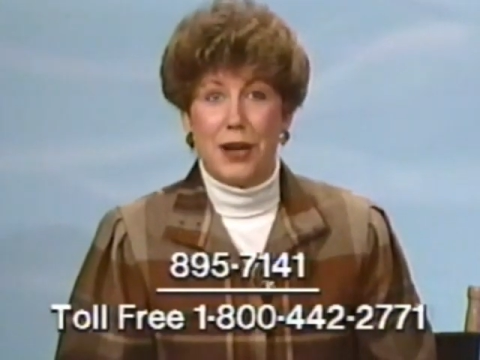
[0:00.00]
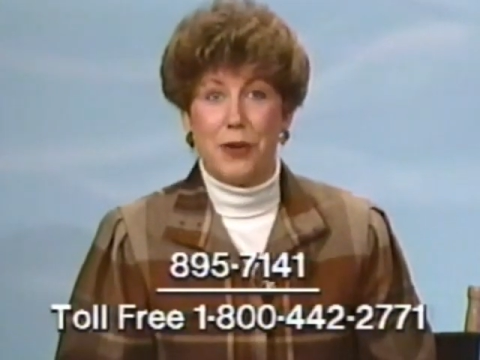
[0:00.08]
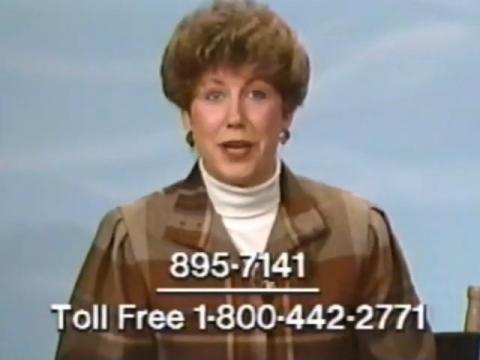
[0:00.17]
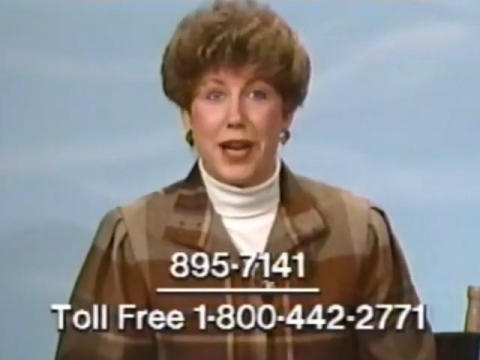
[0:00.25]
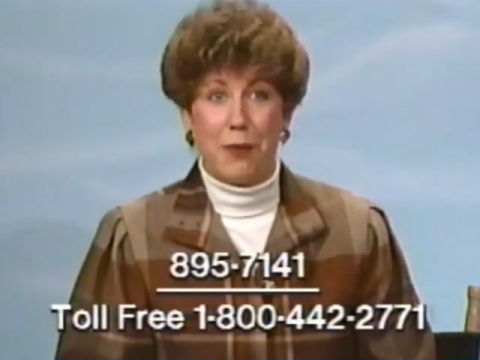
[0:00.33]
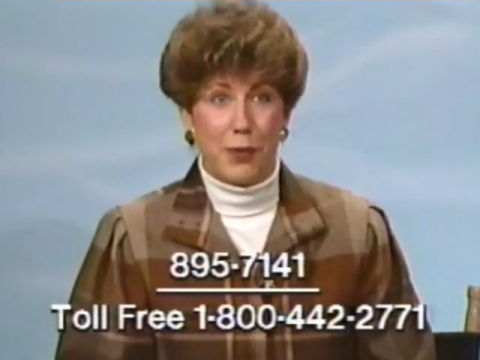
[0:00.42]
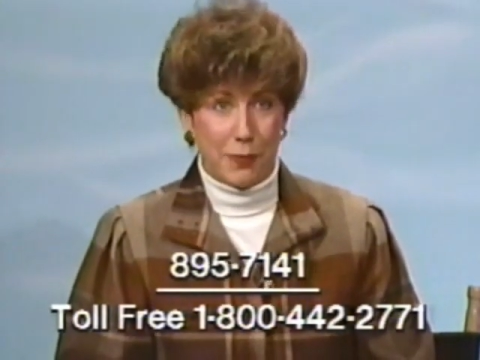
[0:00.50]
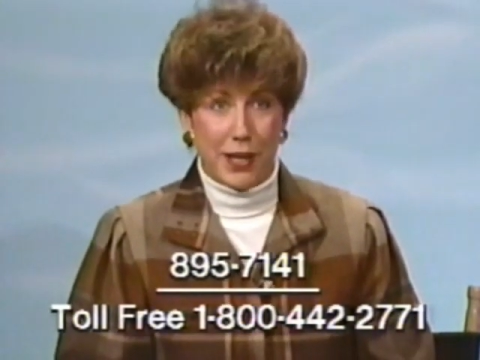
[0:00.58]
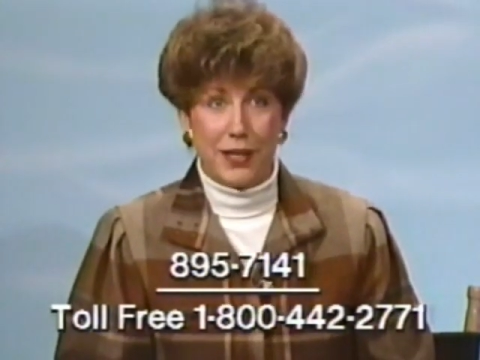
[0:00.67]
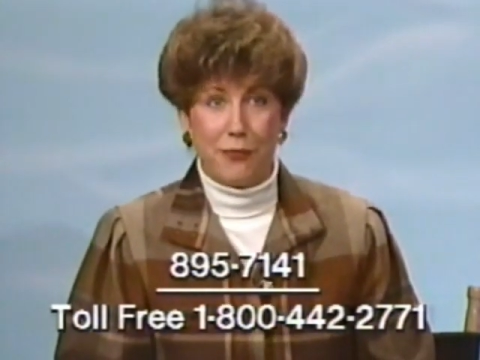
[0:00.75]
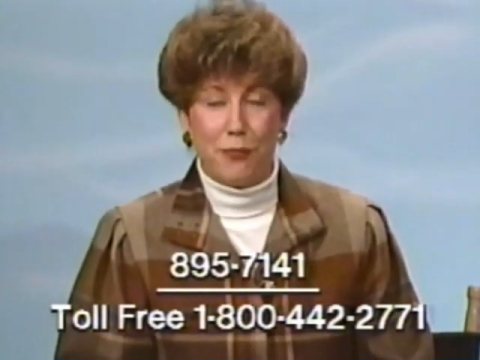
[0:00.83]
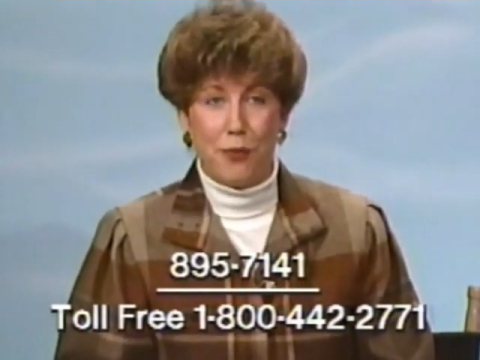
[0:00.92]
Okay, are we
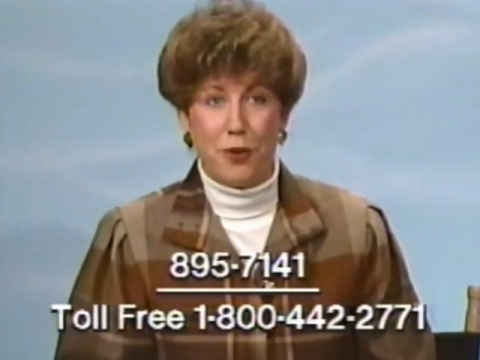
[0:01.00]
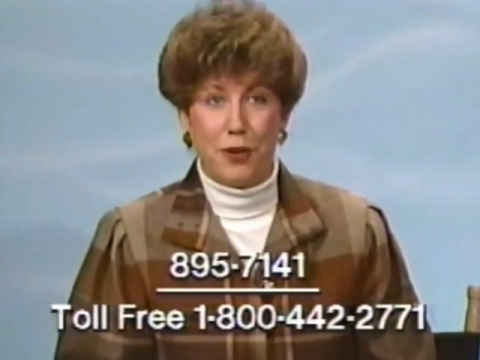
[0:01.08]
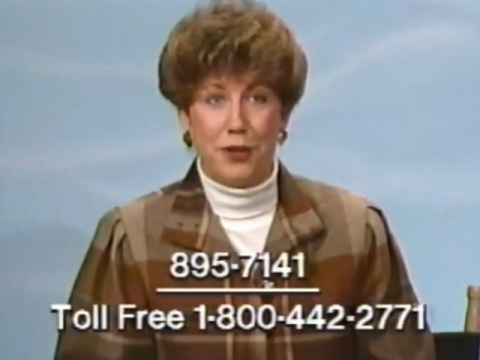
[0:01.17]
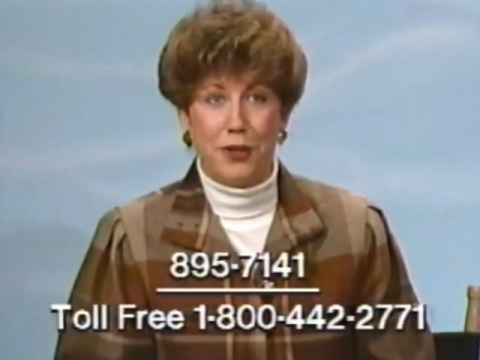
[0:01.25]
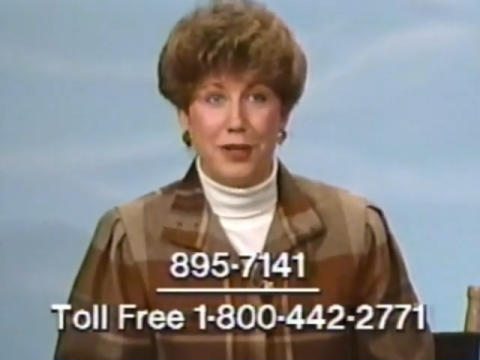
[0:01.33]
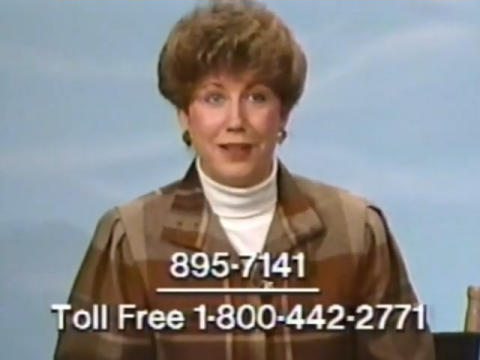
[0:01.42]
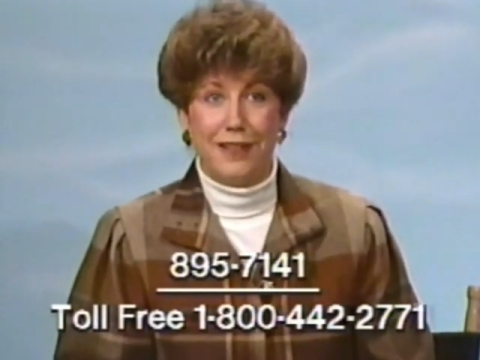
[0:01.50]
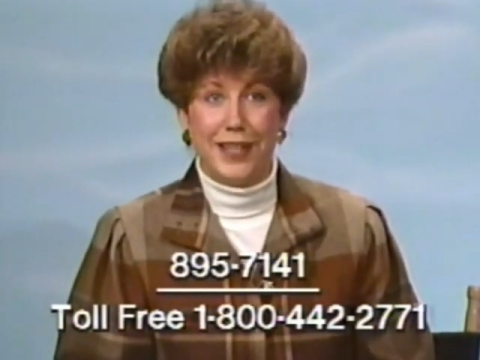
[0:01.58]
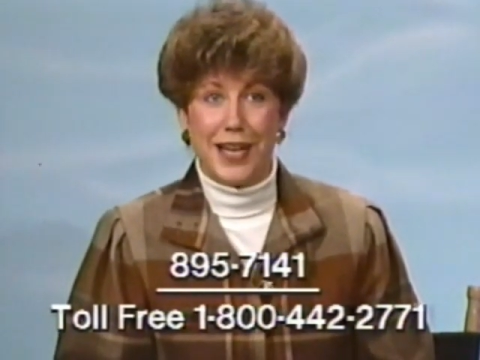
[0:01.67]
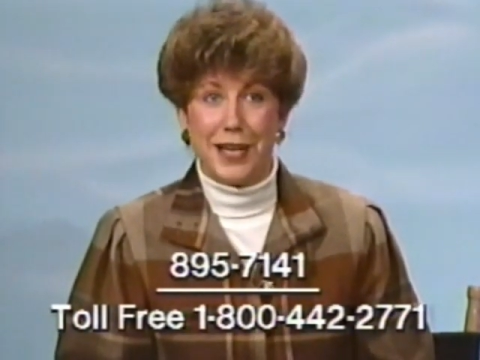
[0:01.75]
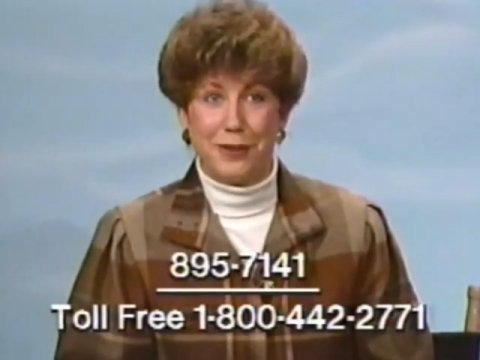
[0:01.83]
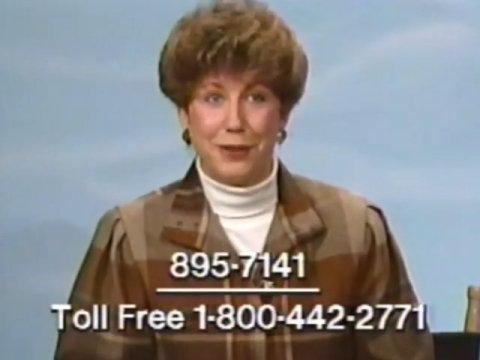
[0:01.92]
ready for
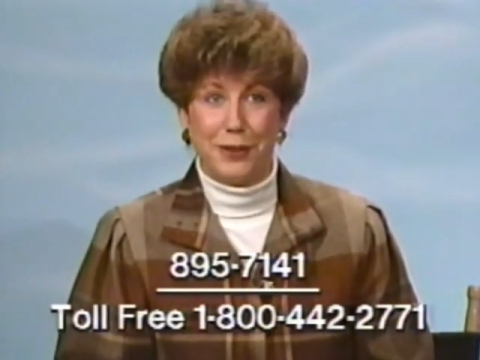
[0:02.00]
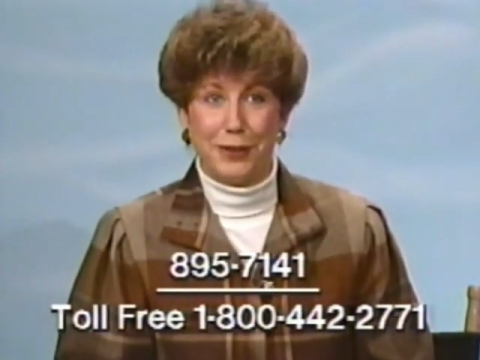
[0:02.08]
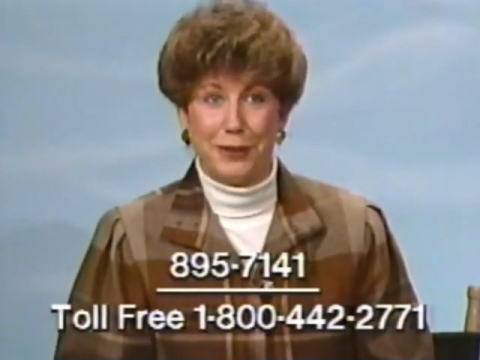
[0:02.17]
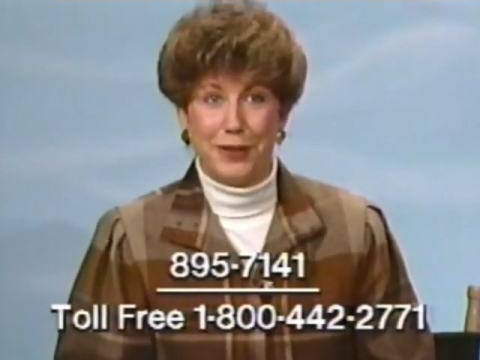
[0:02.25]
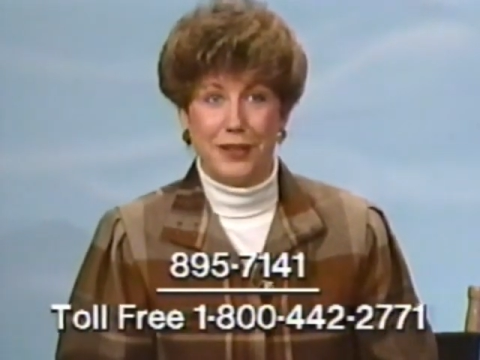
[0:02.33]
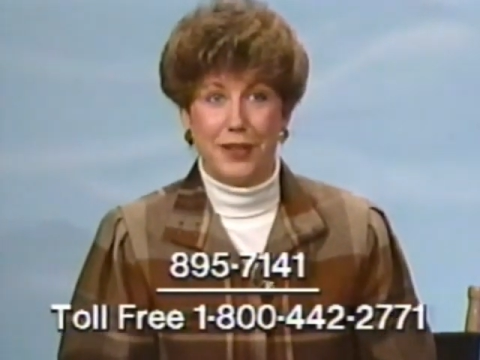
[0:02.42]
the answer?